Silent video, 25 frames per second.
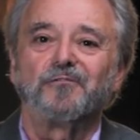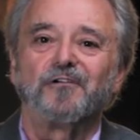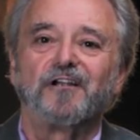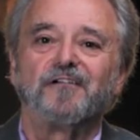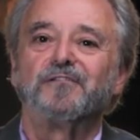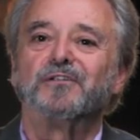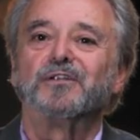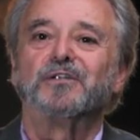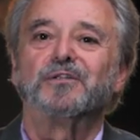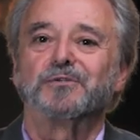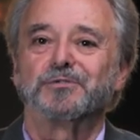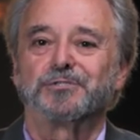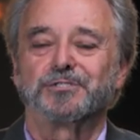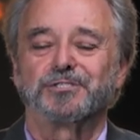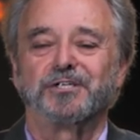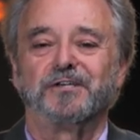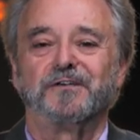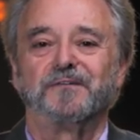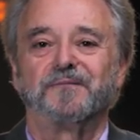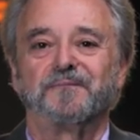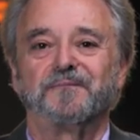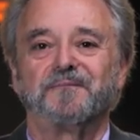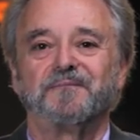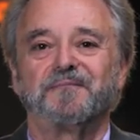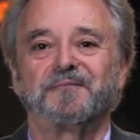
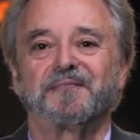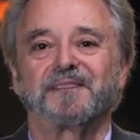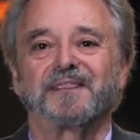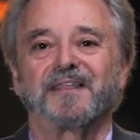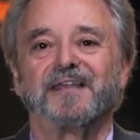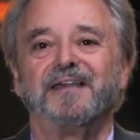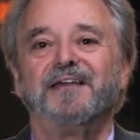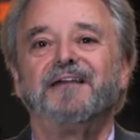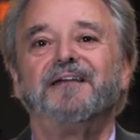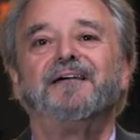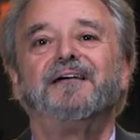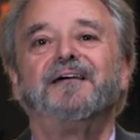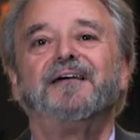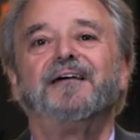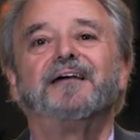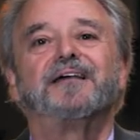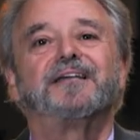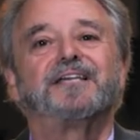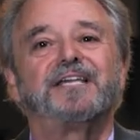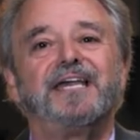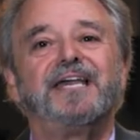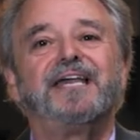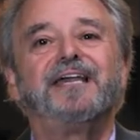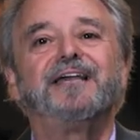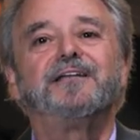Revolution.
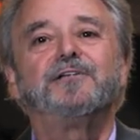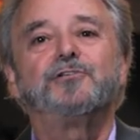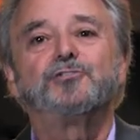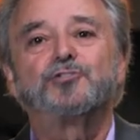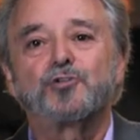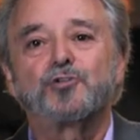King